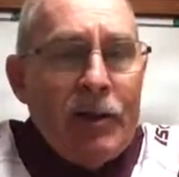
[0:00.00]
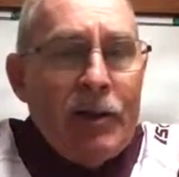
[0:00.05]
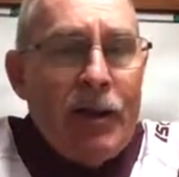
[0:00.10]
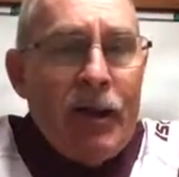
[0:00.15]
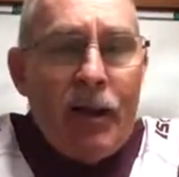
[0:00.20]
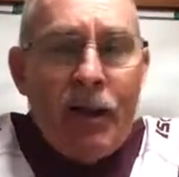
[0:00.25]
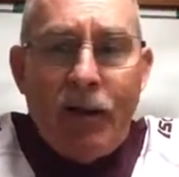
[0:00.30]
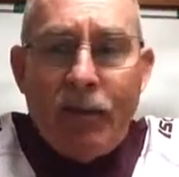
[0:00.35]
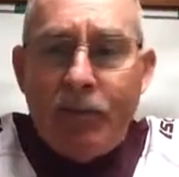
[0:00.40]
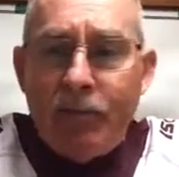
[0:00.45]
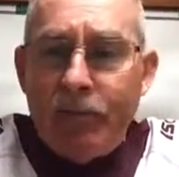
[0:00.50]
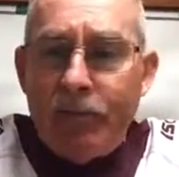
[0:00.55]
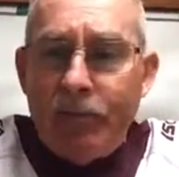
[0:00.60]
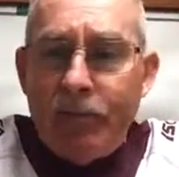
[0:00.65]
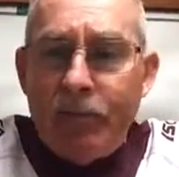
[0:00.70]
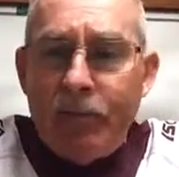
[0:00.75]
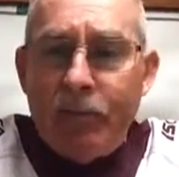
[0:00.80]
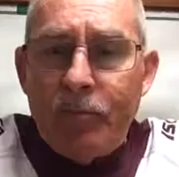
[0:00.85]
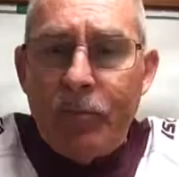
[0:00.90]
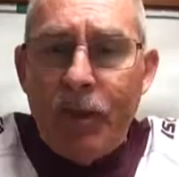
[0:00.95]
Now,
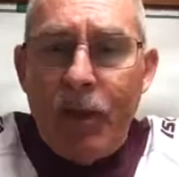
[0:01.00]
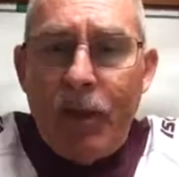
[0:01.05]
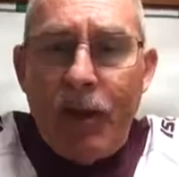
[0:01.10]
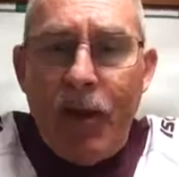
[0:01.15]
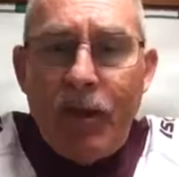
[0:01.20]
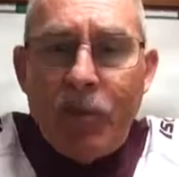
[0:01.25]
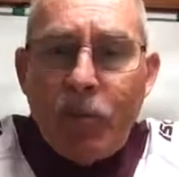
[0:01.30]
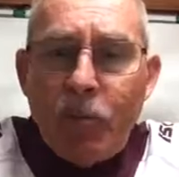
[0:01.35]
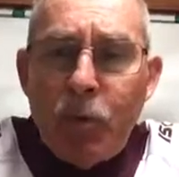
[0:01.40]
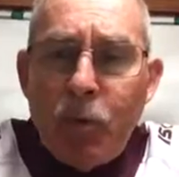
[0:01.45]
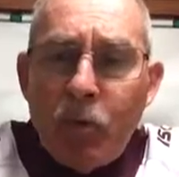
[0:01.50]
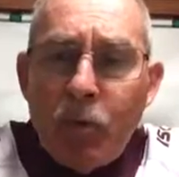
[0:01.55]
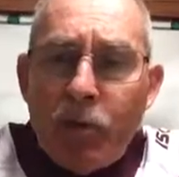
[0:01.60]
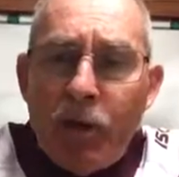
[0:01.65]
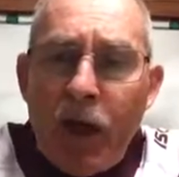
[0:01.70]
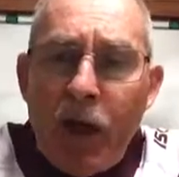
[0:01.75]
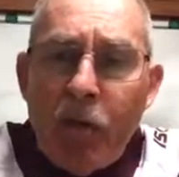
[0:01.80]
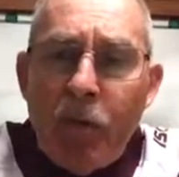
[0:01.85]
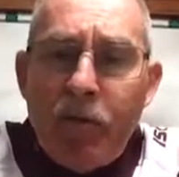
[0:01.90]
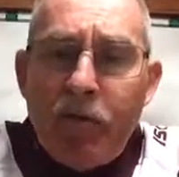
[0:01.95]
as we all
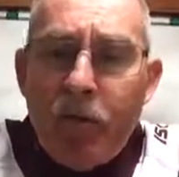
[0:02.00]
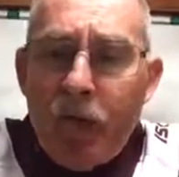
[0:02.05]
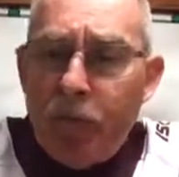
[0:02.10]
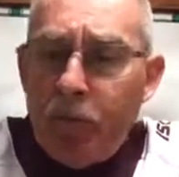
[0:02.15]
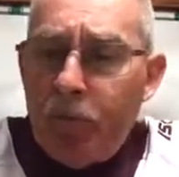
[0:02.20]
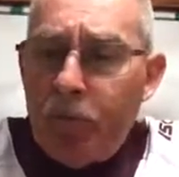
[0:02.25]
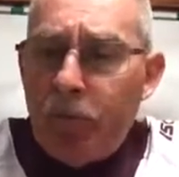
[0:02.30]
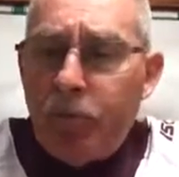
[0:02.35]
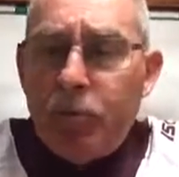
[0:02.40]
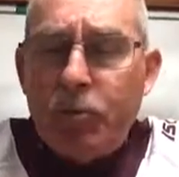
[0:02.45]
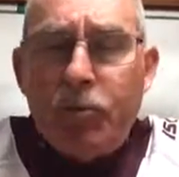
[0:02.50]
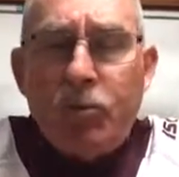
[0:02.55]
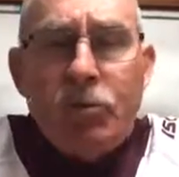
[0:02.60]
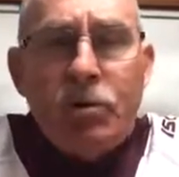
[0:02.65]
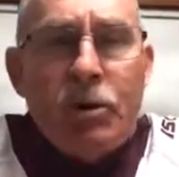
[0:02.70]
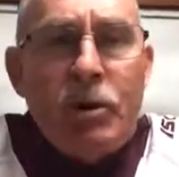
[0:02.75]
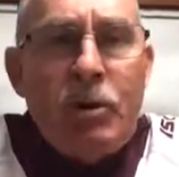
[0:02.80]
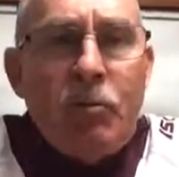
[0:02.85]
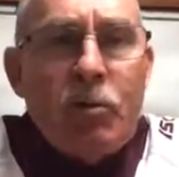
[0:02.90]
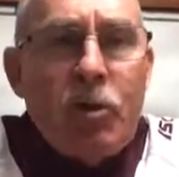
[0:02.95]
know, we've got
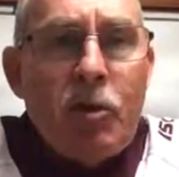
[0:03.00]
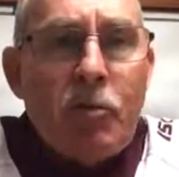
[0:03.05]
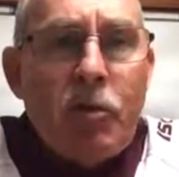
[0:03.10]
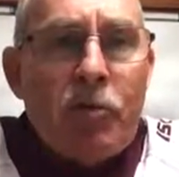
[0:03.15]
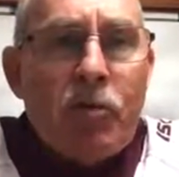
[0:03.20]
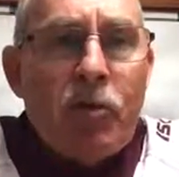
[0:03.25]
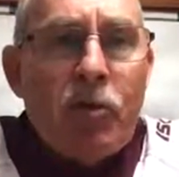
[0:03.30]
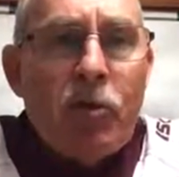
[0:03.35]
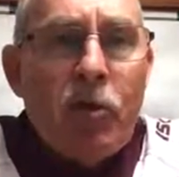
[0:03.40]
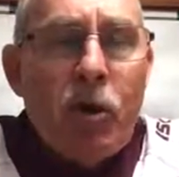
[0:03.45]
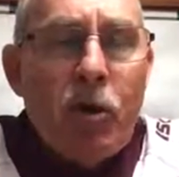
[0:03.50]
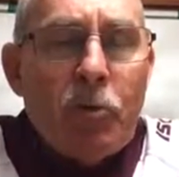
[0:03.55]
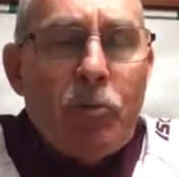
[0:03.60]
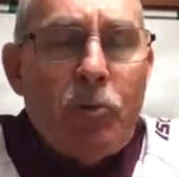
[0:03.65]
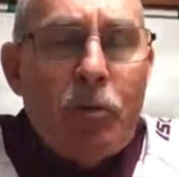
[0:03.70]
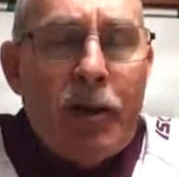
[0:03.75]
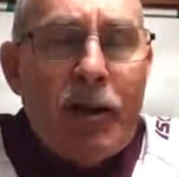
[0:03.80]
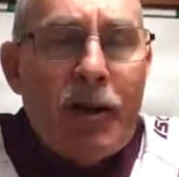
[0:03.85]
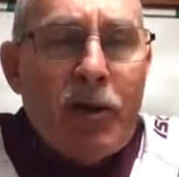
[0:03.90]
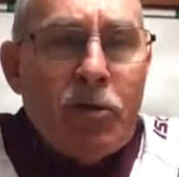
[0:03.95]
teams who perform, or
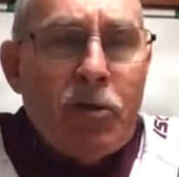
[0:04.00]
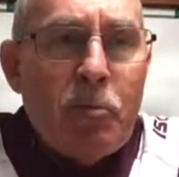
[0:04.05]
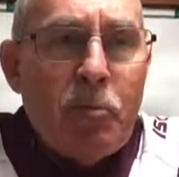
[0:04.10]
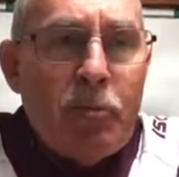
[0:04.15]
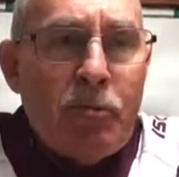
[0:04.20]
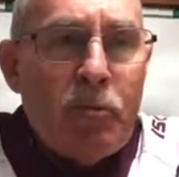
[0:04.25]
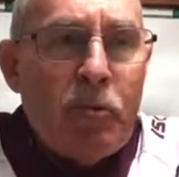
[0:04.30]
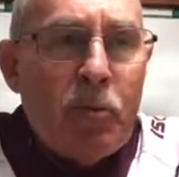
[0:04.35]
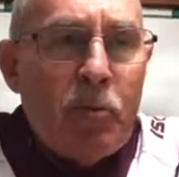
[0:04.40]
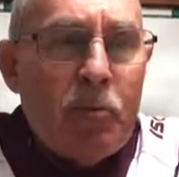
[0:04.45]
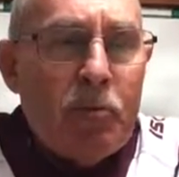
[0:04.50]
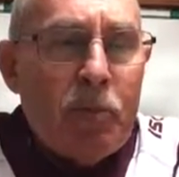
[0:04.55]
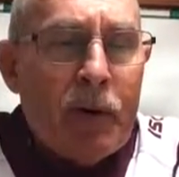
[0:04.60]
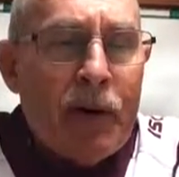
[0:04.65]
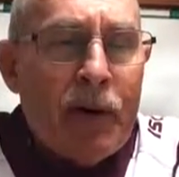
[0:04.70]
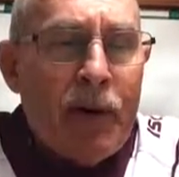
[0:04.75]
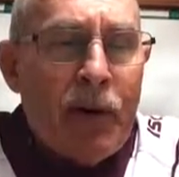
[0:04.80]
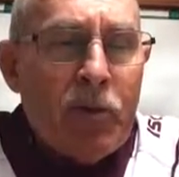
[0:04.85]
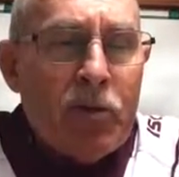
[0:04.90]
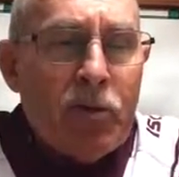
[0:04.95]
players who perform and
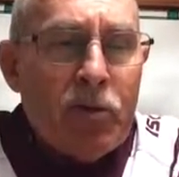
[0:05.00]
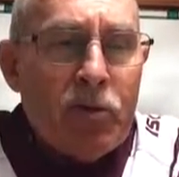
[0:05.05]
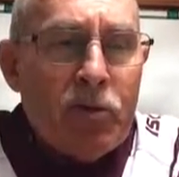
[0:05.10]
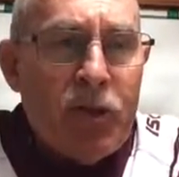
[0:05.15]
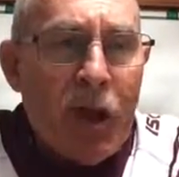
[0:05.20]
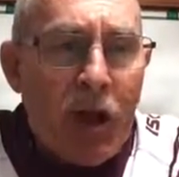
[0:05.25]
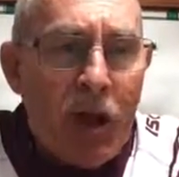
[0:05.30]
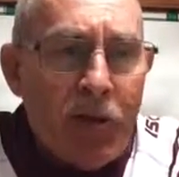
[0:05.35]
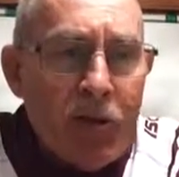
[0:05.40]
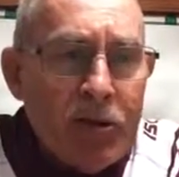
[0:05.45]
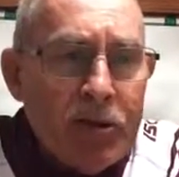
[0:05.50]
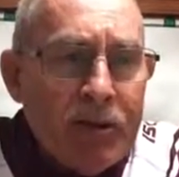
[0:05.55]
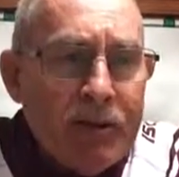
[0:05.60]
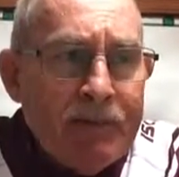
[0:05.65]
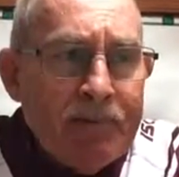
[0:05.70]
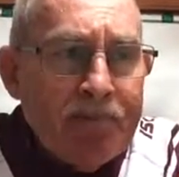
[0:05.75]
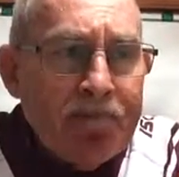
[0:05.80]
players who don't.